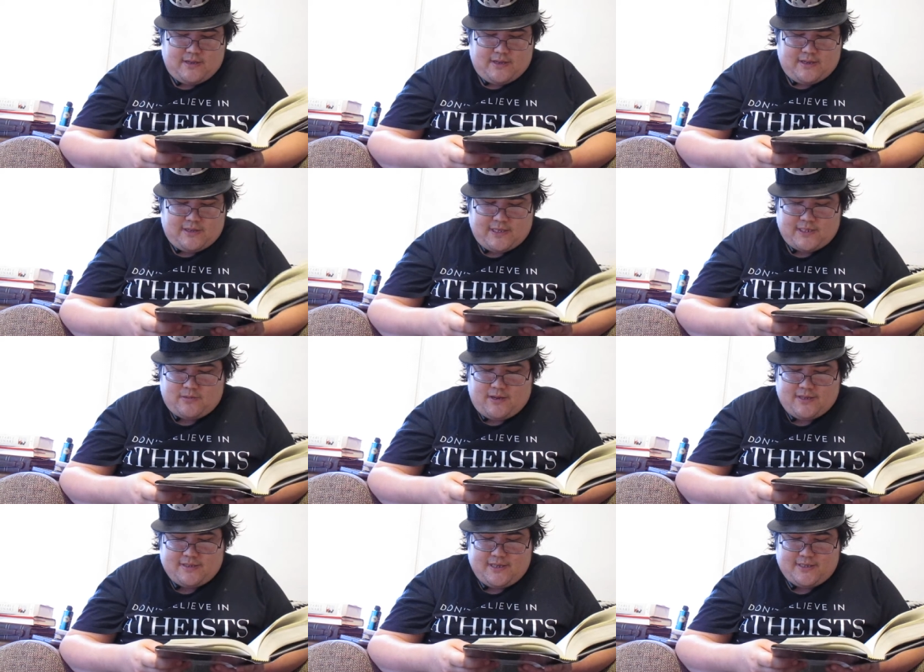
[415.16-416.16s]
This is
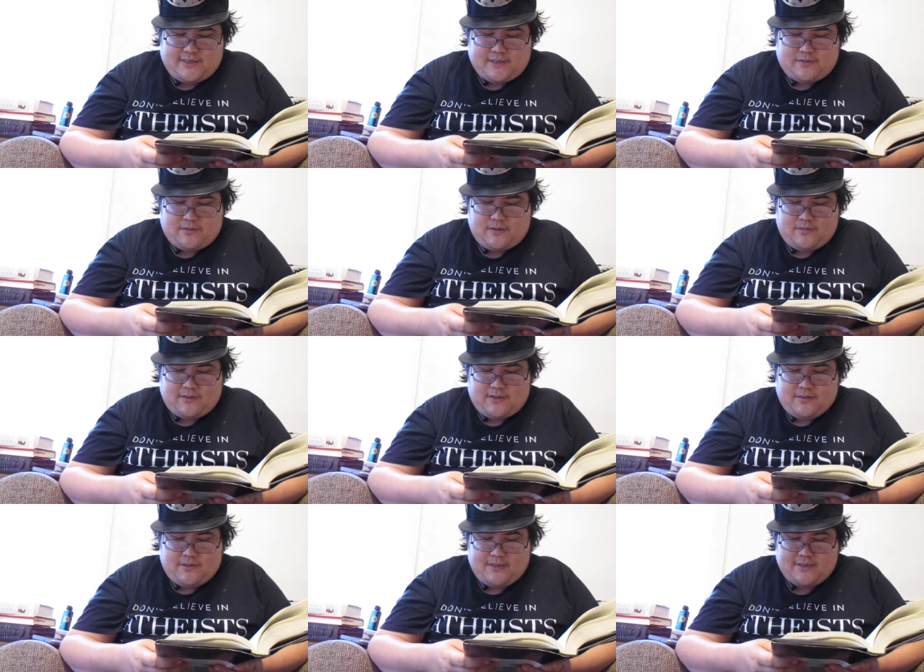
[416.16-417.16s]
where I disagree with
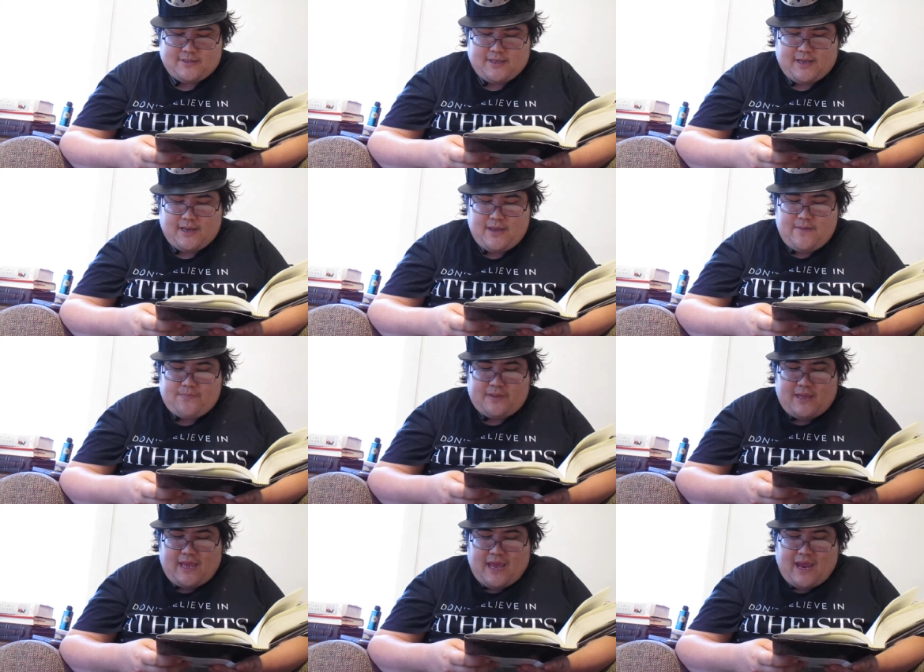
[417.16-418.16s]
him. He said,
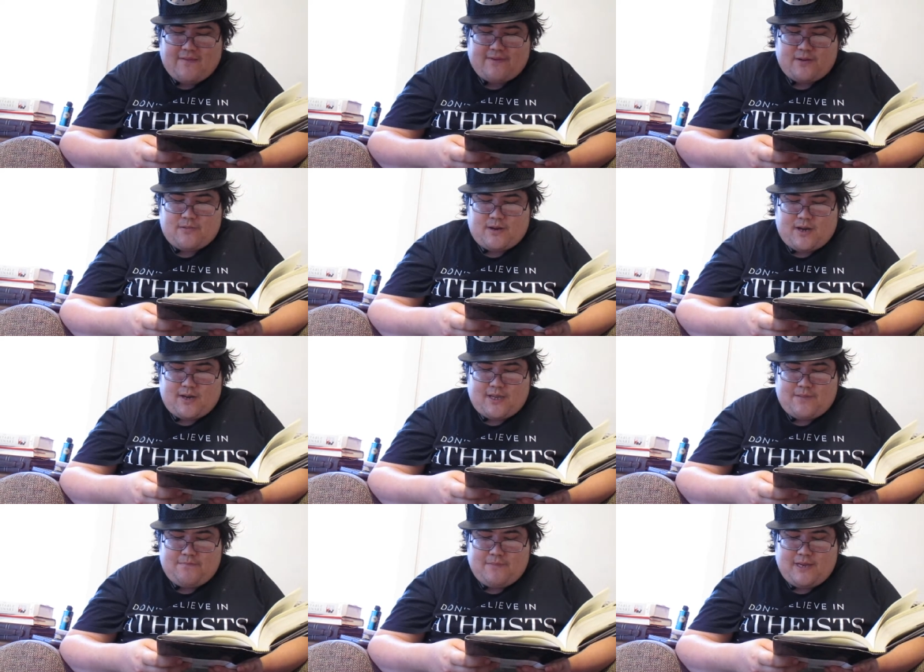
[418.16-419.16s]
everywhere
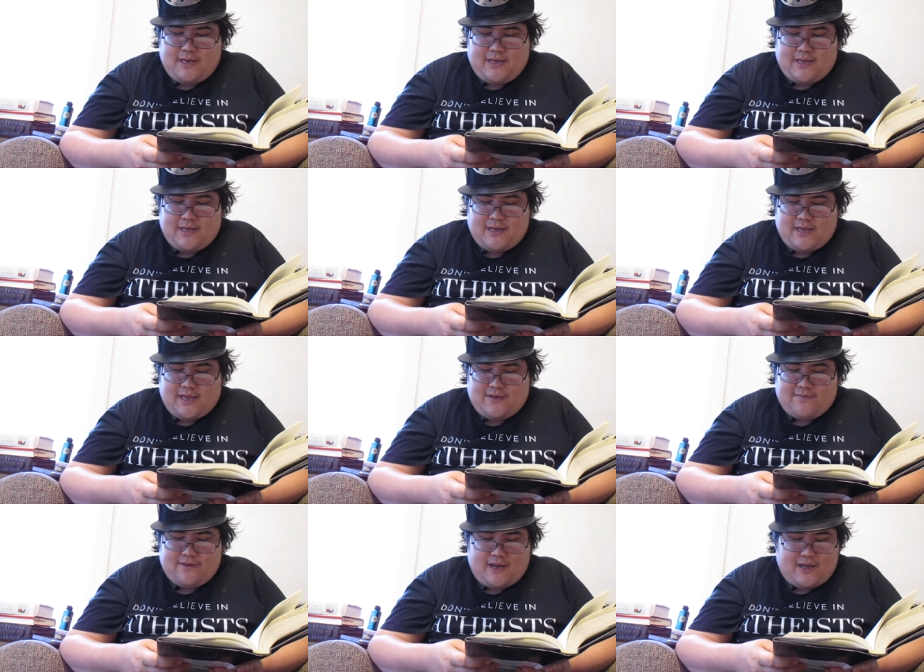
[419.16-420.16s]
immediate,
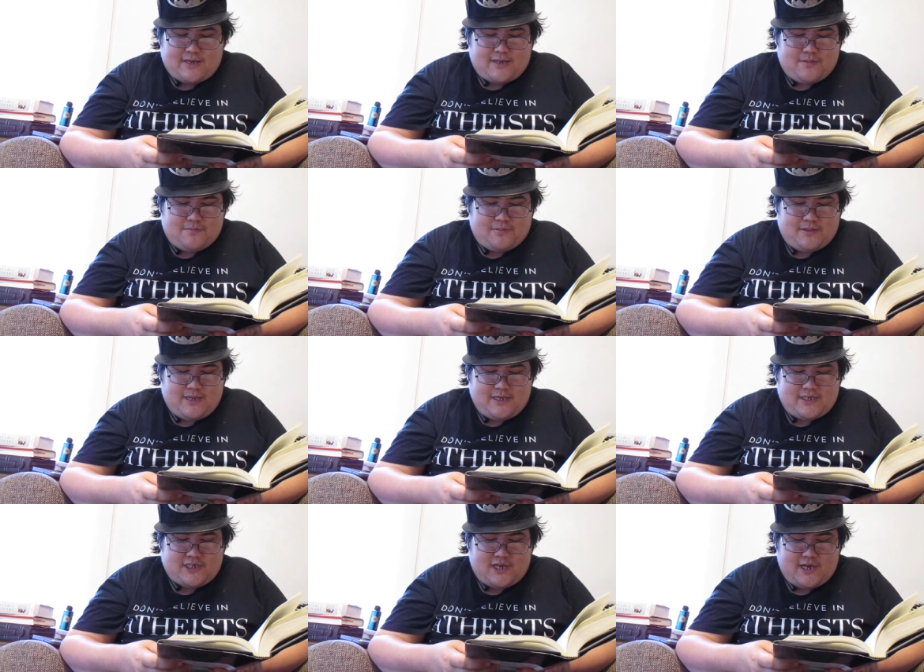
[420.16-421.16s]
if not
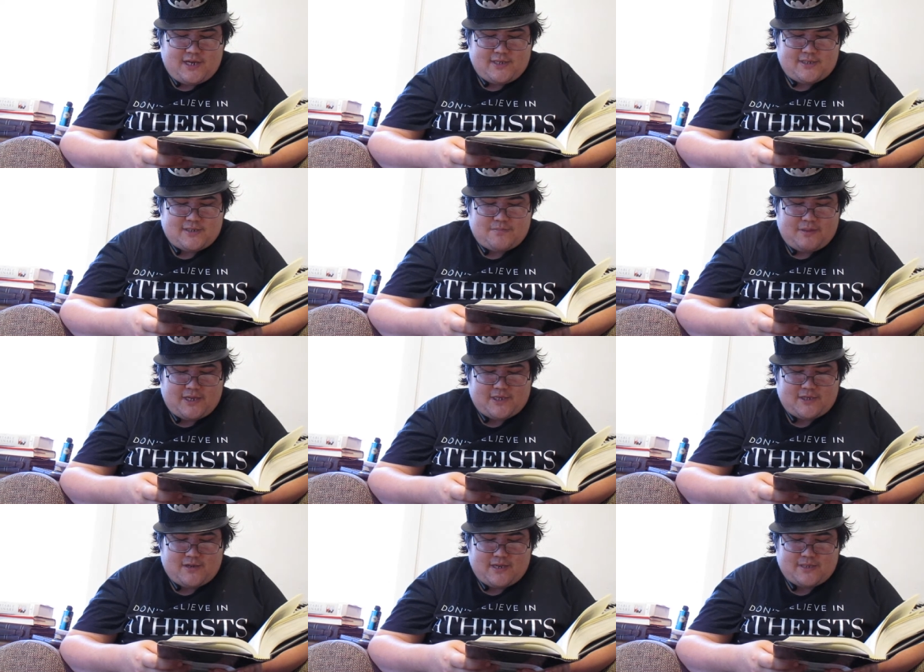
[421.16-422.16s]
complete change is
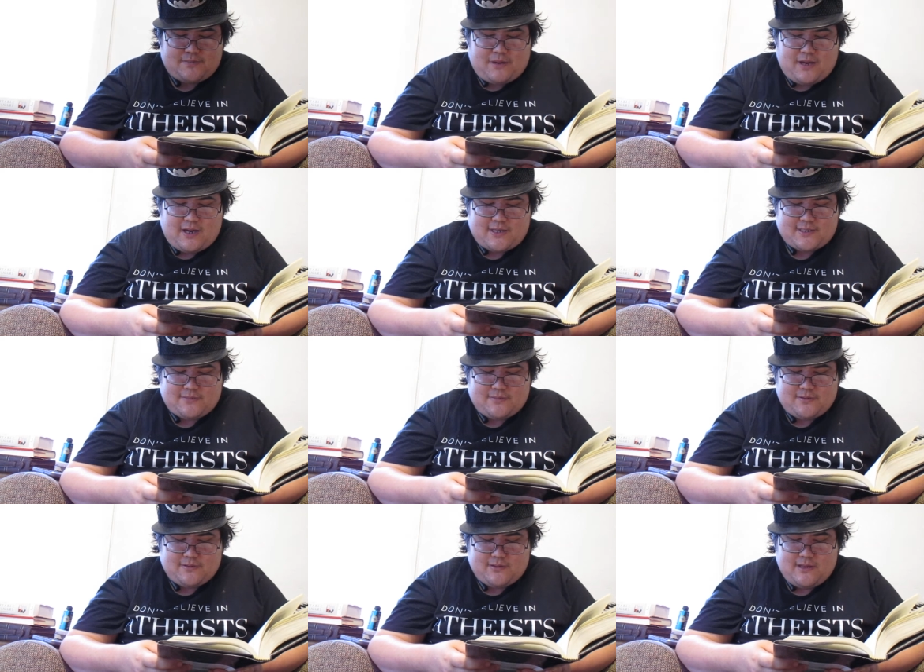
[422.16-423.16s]
pictured as
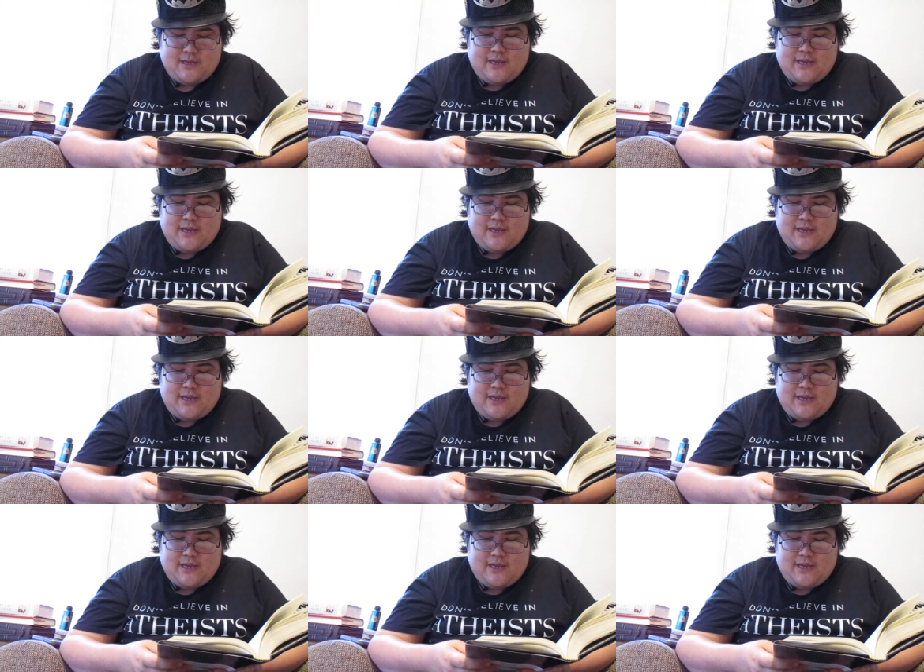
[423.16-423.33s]
possible.